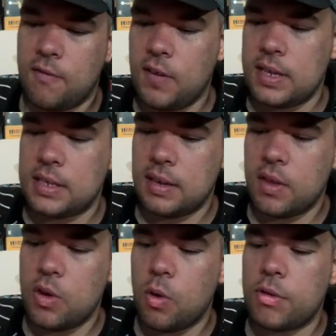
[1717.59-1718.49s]
Fist of the
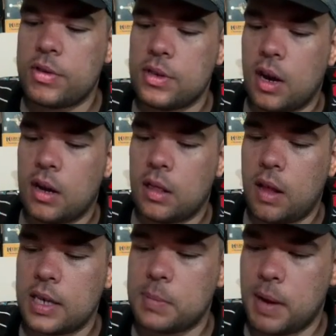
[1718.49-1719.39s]
North Star
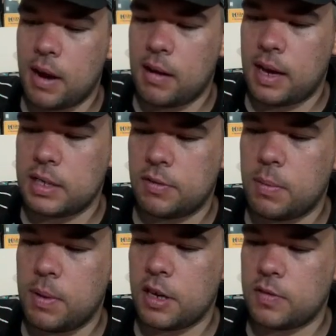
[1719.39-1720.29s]
Lost Paradise for the
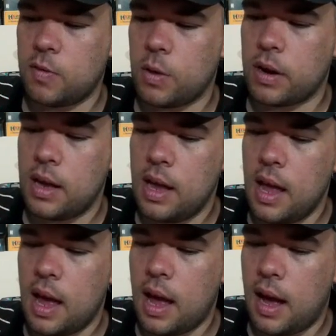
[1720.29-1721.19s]
PS4.
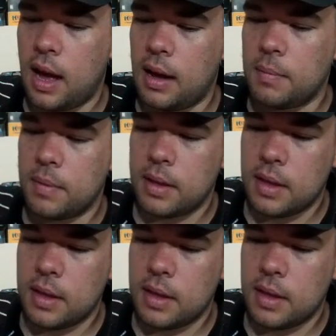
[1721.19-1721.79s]
Um,